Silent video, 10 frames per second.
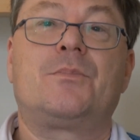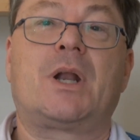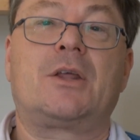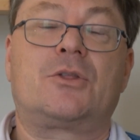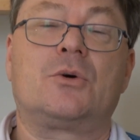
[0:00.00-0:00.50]

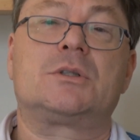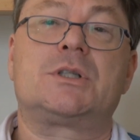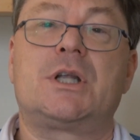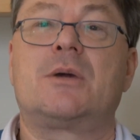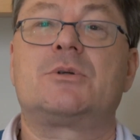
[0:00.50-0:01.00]
But I thought
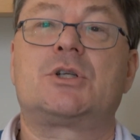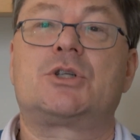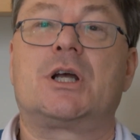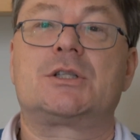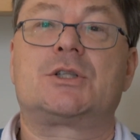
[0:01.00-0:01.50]
today was a
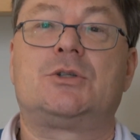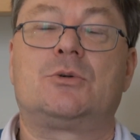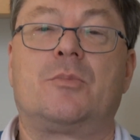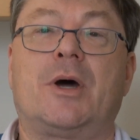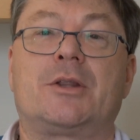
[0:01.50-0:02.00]
chance to
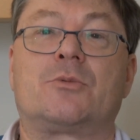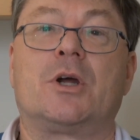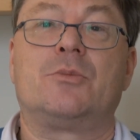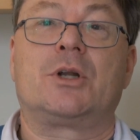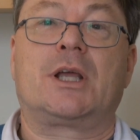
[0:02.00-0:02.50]
talk about the
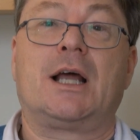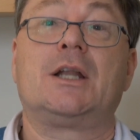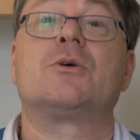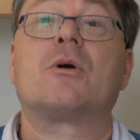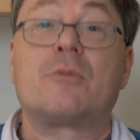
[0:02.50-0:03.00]
Roman
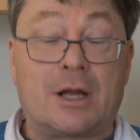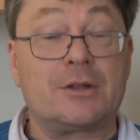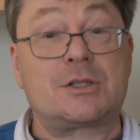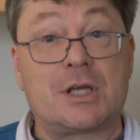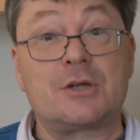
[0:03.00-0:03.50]
calendar
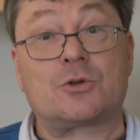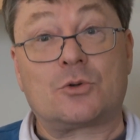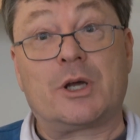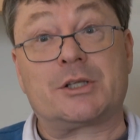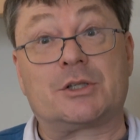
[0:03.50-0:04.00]
around the
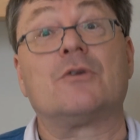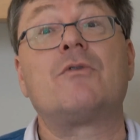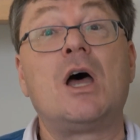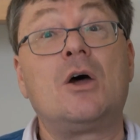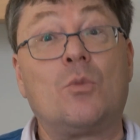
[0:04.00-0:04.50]
central question
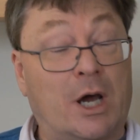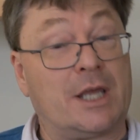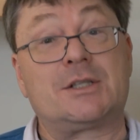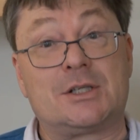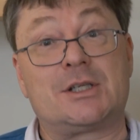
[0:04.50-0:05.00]
of
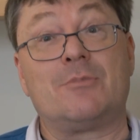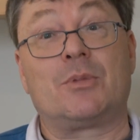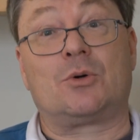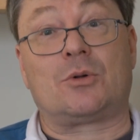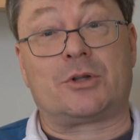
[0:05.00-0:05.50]
why is
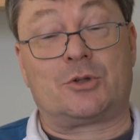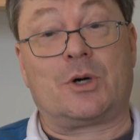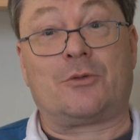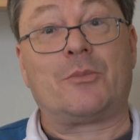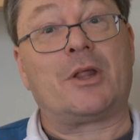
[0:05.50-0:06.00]
December called the
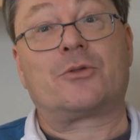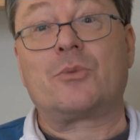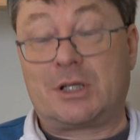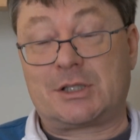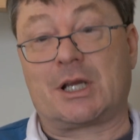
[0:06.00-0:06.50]
12th
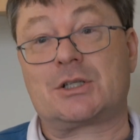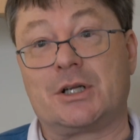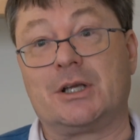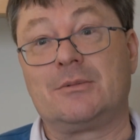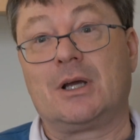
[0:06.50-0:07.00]
month when it's
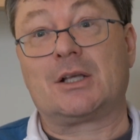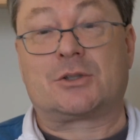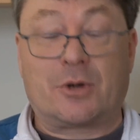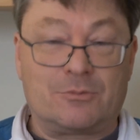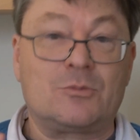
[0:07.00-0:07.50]
actually,
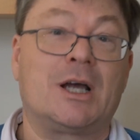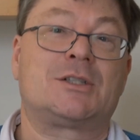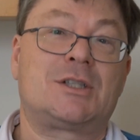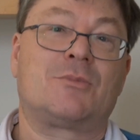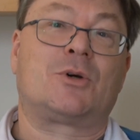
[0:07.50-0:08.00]
why
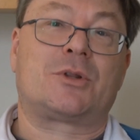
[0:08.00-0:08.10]
is December